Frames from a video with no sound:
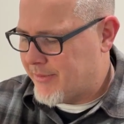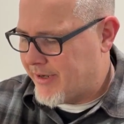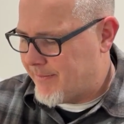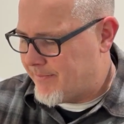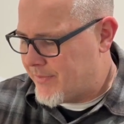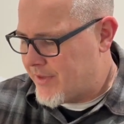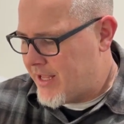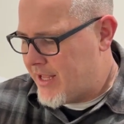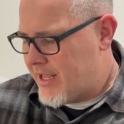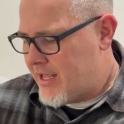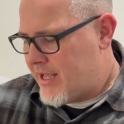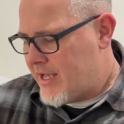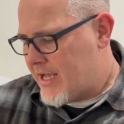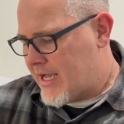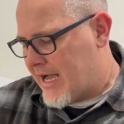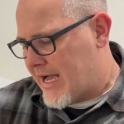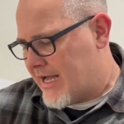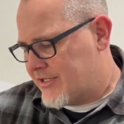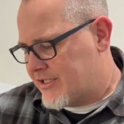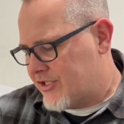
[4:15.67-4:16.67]
But
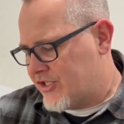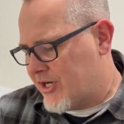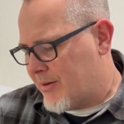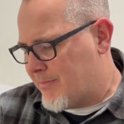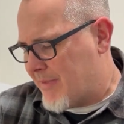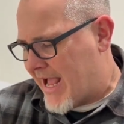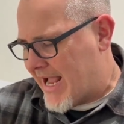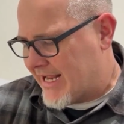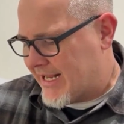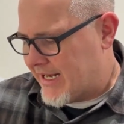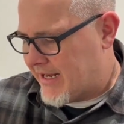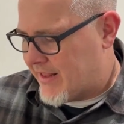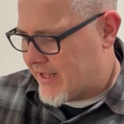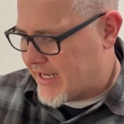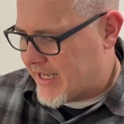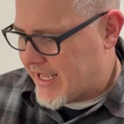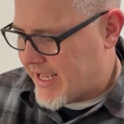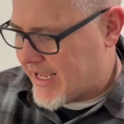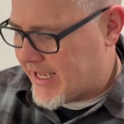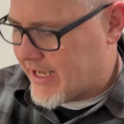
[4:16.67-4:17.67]
to jump back into the kit